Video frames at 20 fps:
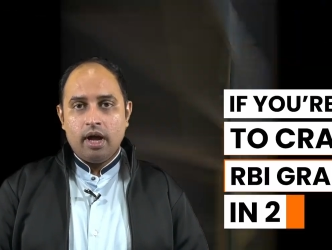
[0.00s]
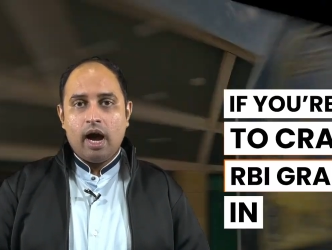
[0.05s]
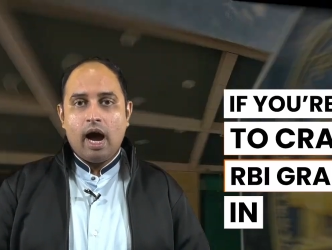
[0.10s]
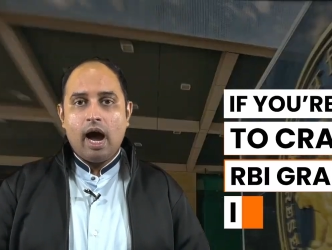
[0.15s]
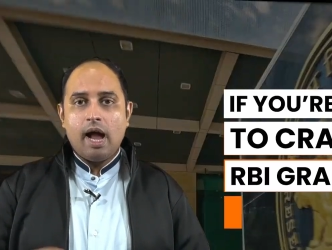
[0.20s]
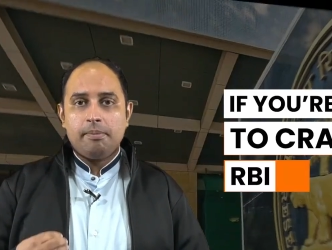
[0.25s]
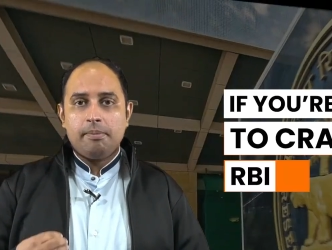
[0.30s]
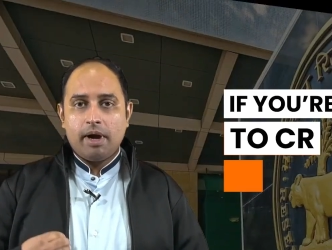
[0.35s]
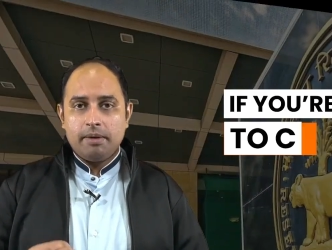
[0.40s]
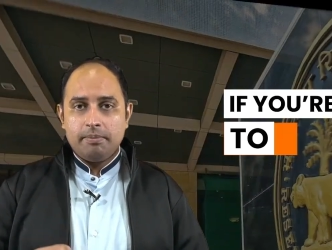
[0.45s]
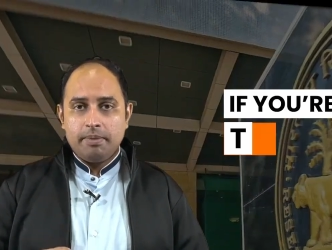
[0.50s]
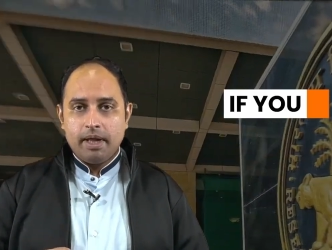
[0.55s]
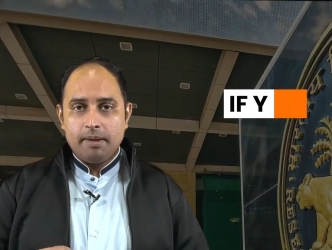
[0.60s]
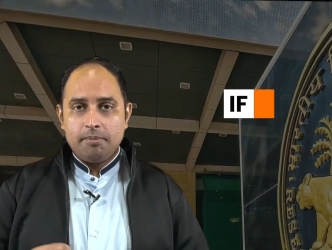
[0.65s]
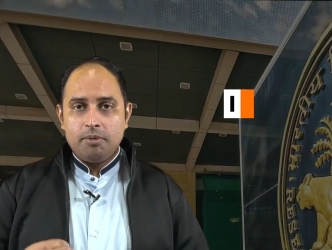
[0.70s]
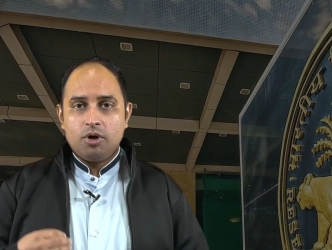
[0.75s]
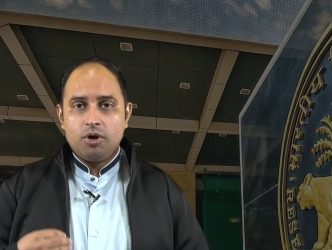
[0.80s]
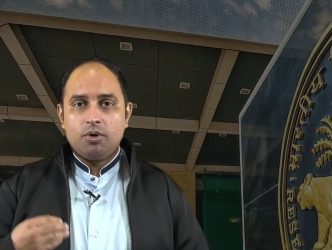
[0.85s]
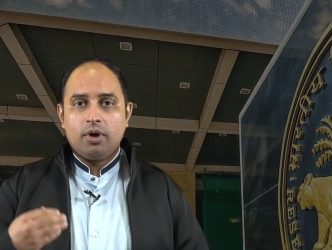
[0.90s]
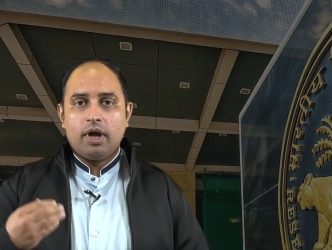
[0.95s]
I might be
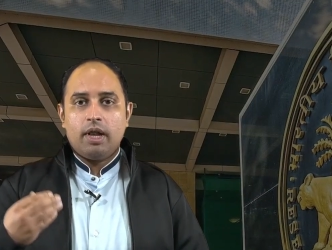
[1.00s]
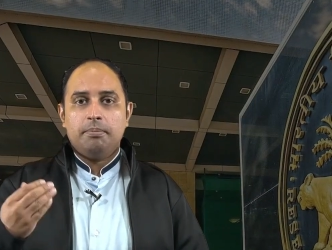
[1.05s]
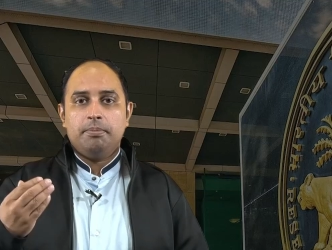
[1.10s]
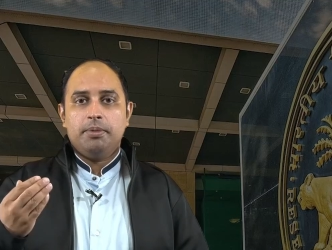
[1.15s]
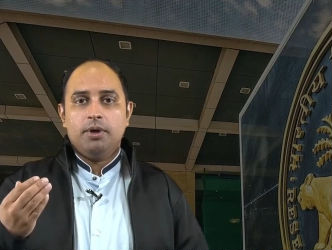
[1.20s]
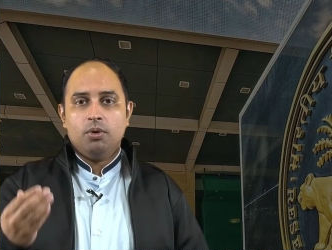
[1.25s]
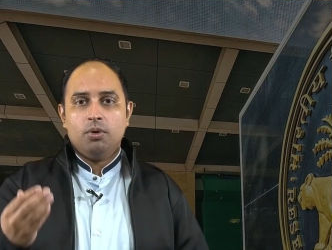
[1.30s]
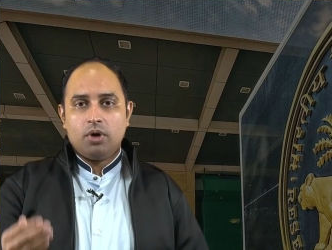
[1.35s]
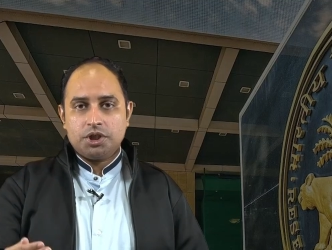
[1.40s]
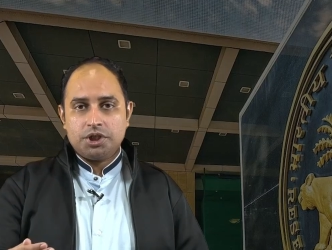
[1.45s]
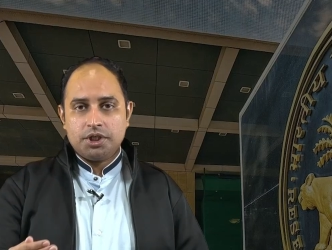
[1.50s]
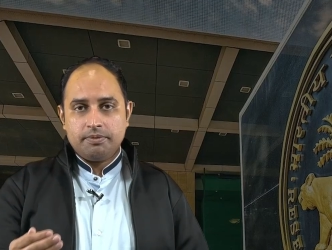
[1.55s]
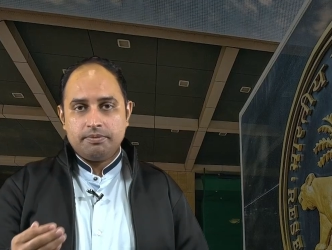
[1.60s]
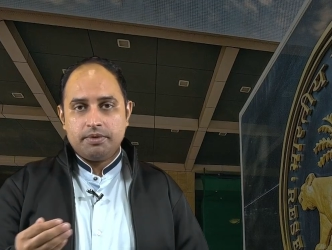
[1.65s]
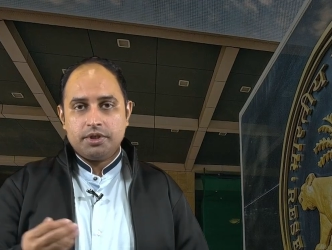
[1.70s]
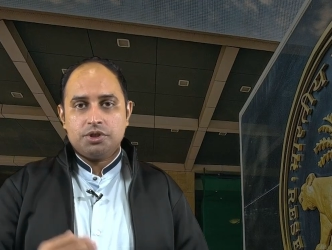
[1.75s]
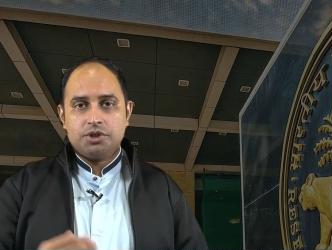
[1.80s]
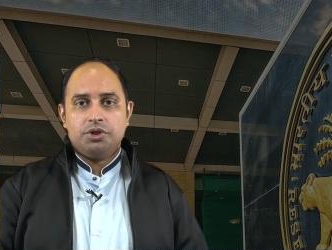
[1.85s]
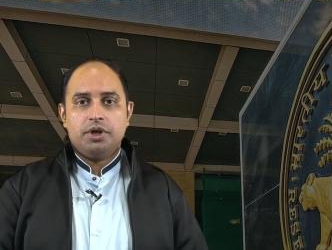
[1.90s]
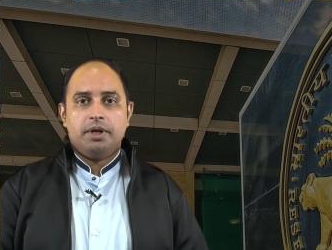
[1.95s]
able to help you achieve
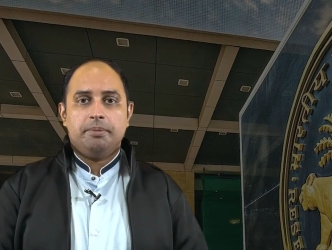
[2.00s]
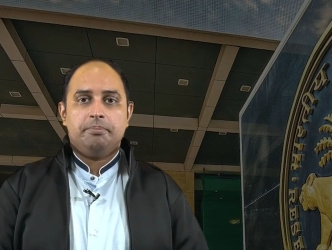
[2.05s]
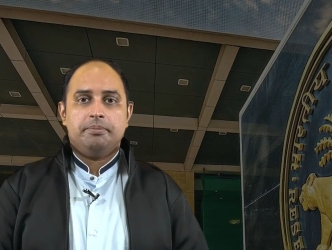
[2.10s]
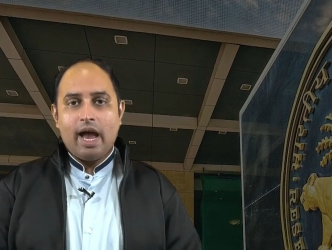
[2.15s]
this dream.